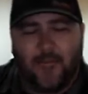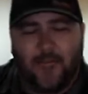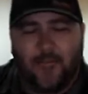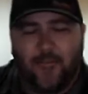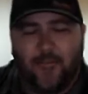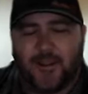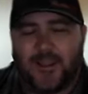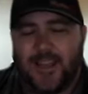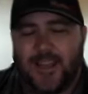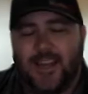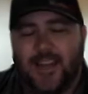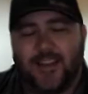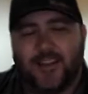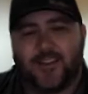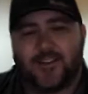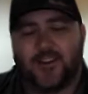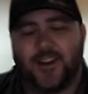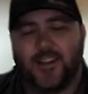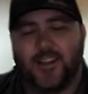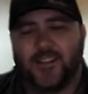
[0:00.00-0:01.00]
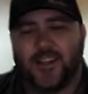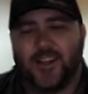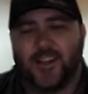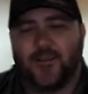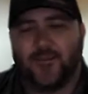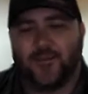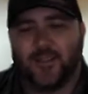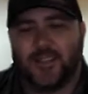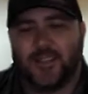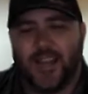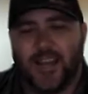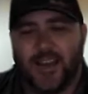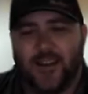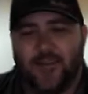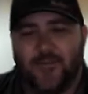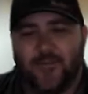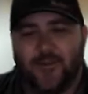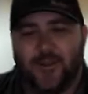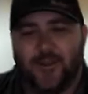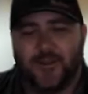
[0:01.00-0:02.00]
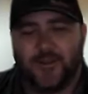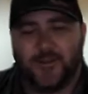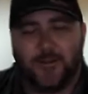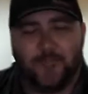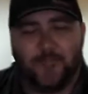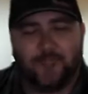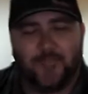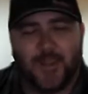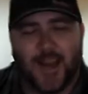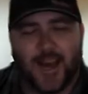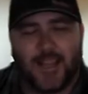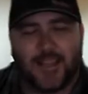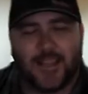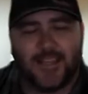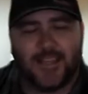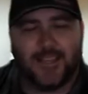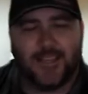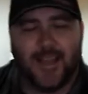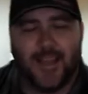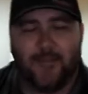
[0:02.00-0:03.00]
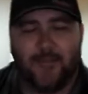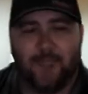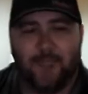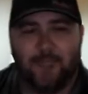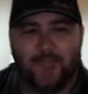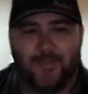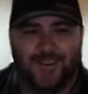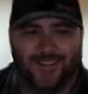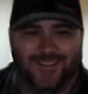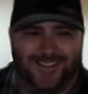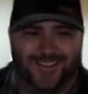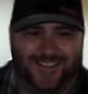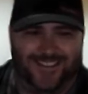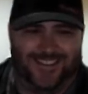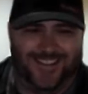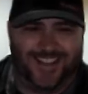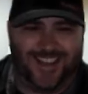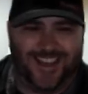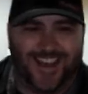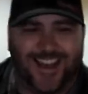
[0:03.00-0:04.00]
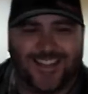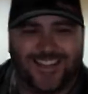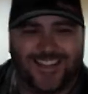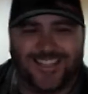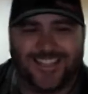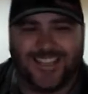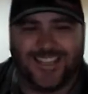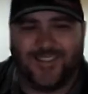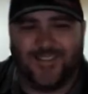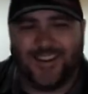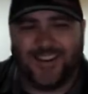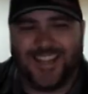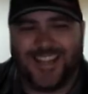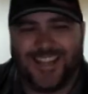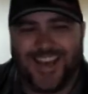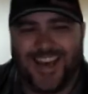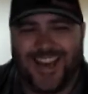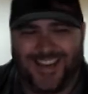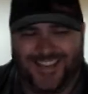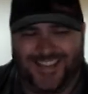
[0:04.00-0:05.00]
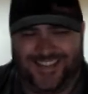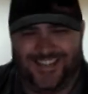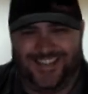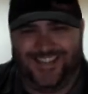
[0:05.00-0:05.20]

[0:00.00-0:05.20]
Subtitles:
what the English translator was saying was not the same. I'll just leave it at that.